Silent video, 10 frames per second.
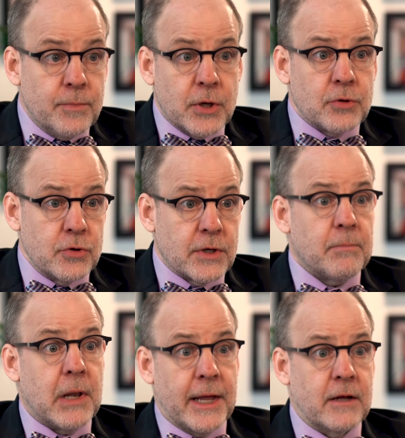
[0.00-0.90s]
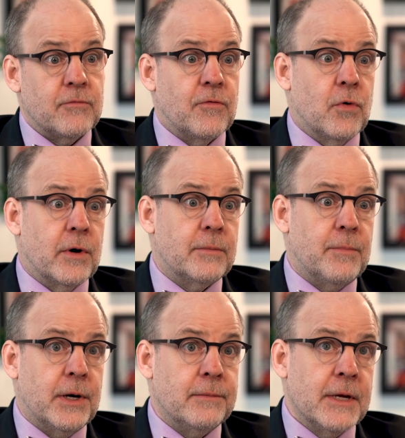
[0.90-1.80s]
build you can plan for it,
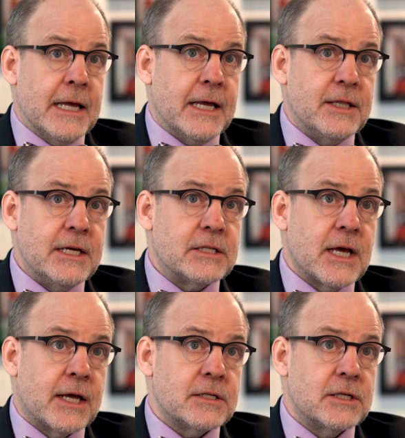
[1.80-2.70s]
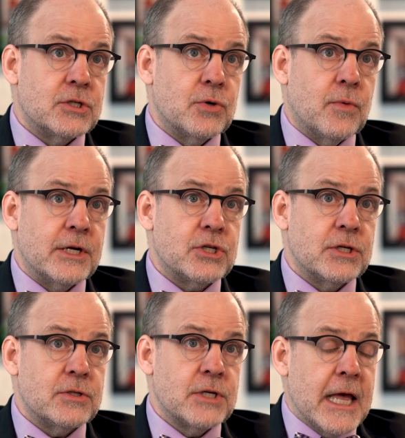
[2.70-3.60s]
but in these kind of
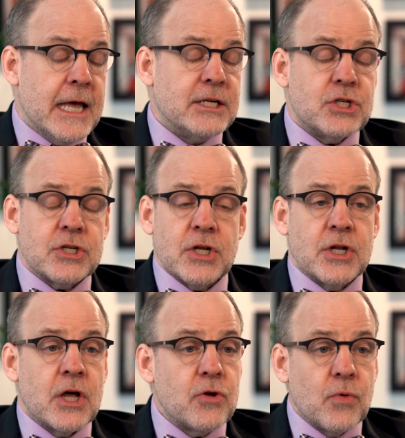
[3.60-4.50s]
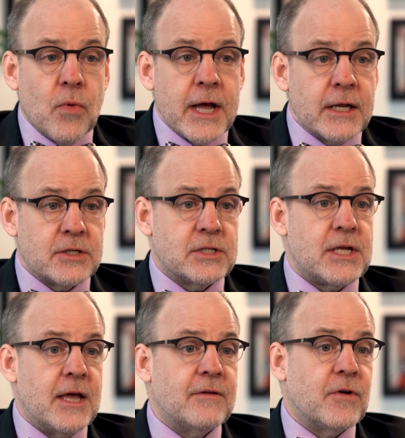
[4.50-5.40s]
situations it's just another way to
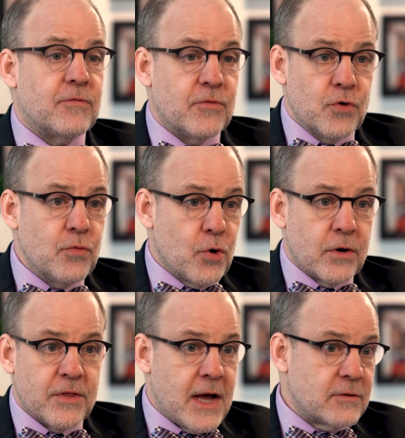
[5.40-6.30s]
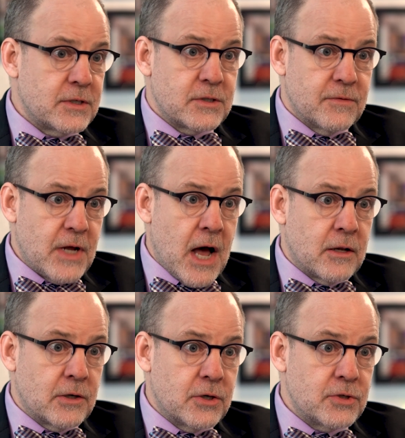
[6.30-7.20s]
save a few more thousands of
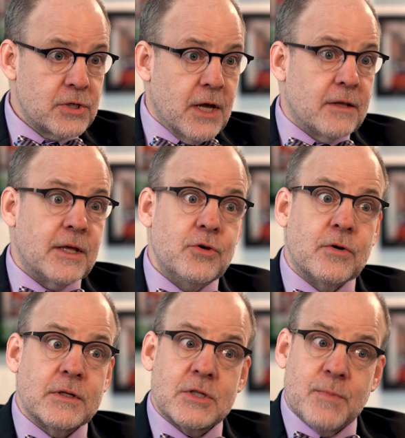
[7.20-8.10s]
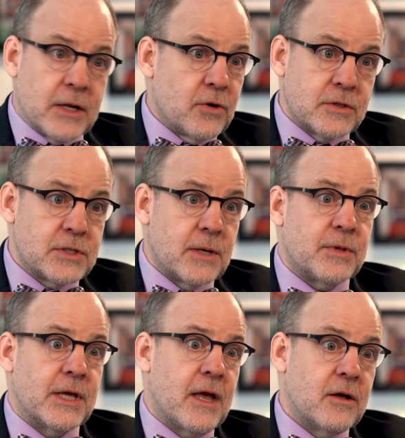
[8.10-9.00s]
dollars that you can spend on
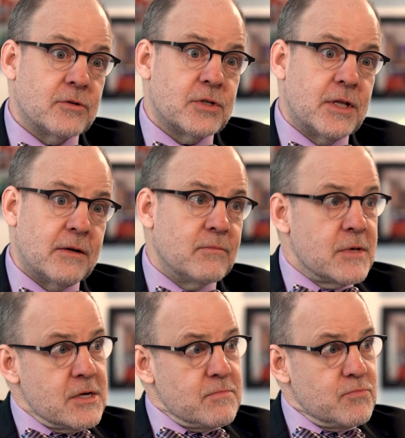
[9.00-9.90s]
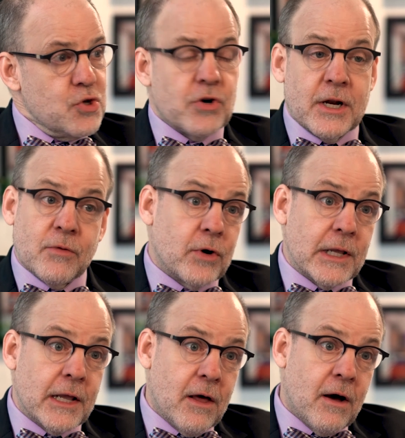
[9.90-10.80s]
something else that you're going to
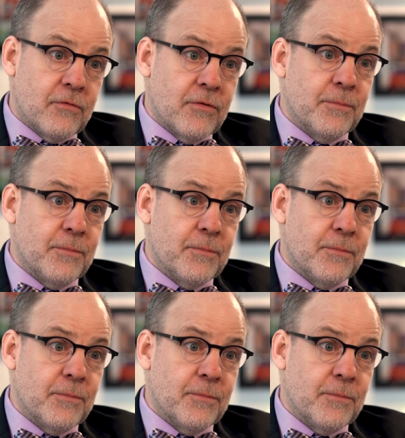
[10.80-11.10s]
really love.